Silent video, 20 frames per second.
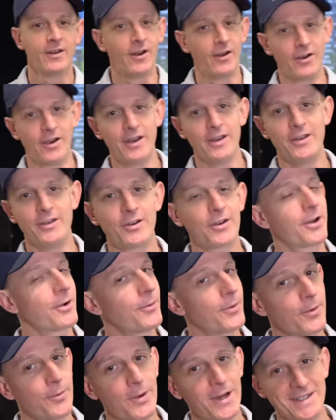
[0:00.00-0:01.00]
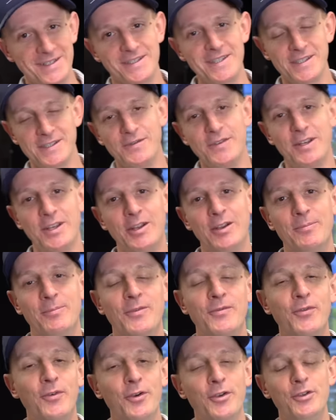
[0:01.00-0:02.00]
All right, you're gonna wanna watch this video
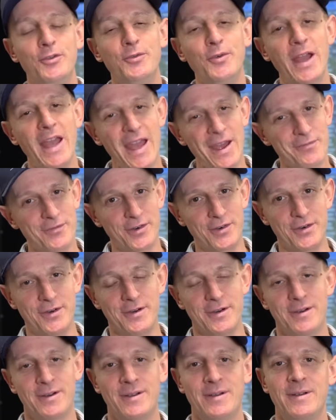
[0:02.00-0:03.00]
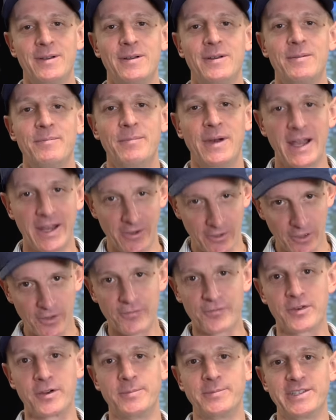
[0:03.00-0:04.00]
before you ever buy
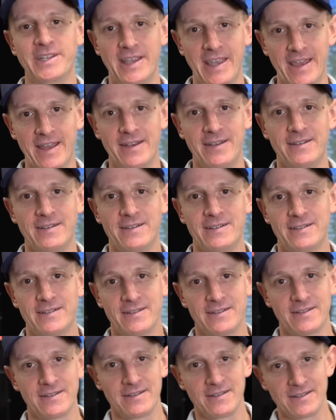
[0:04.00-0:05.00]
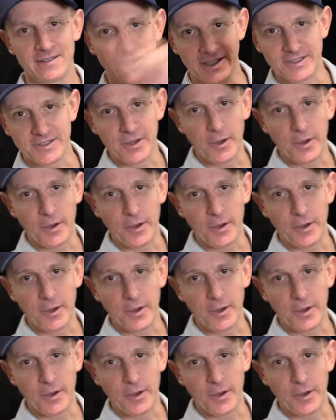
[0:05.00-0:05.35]
golf grips again. Let's